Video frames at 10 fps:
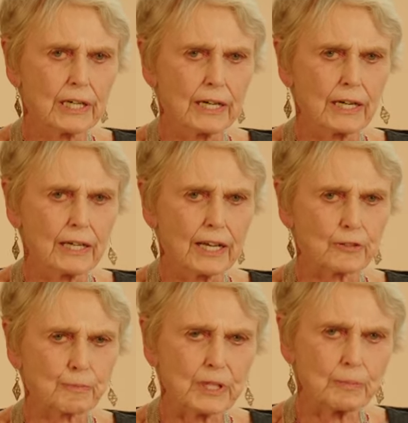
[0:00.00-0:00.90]
as
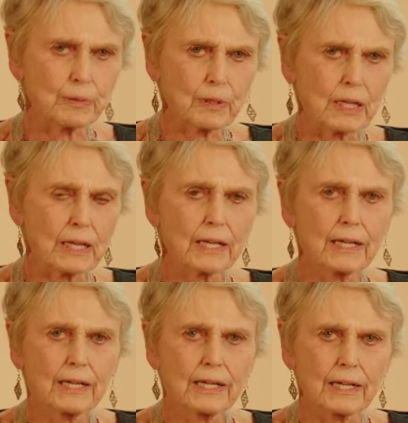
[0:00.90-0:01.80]
people
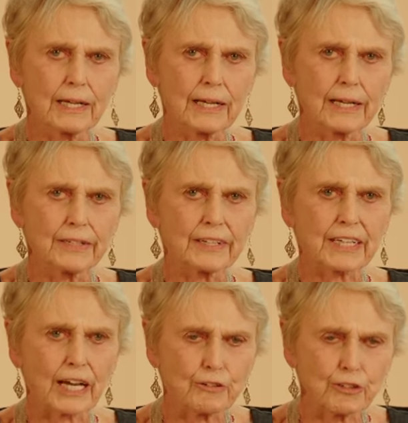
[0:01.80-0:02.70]
and
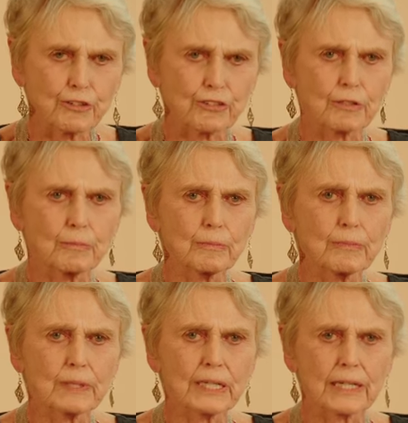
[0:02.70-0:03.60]
encouraged
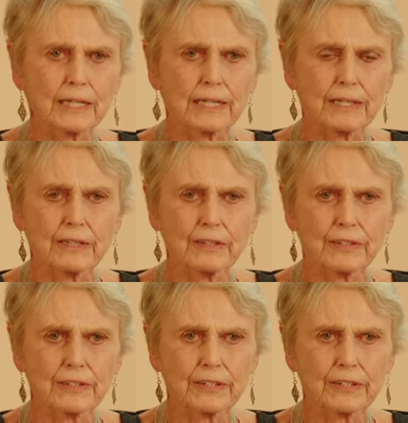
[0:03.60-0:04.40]
them. And